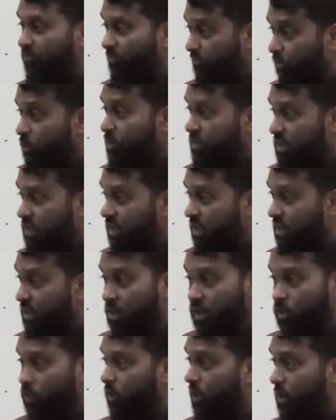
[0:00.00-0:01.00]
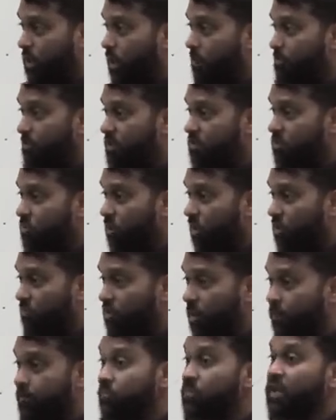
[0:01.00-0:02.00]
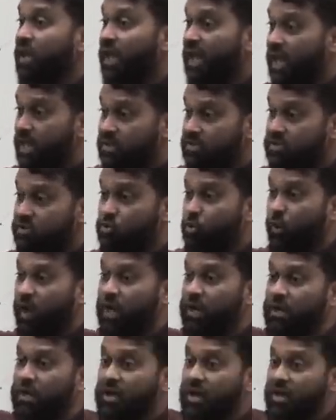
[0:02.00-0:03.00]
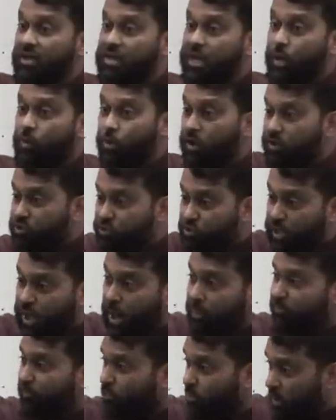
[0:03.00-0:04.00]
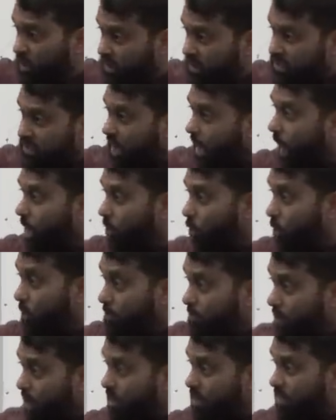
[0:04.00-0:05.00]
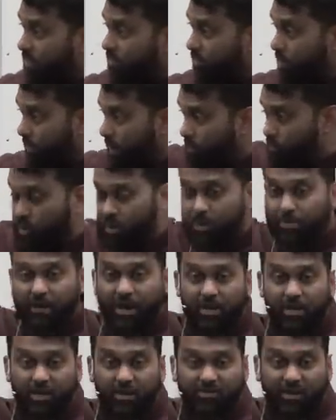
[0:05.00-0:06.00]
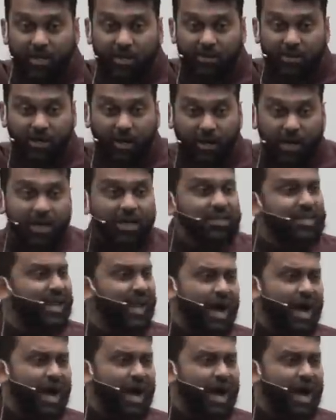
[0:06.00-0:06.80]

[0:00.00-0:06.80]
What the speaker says: food to eat. You cannot be starving. Hence, when they were trapped for an entire month, remember in the Battle of Khandaq, they